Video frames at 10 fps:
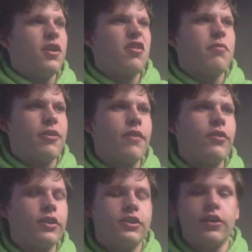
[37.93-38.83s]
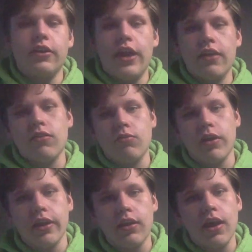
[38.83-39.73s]
Specifically, tear gas is what
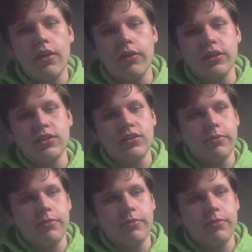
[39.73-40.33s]
I get a lot of questions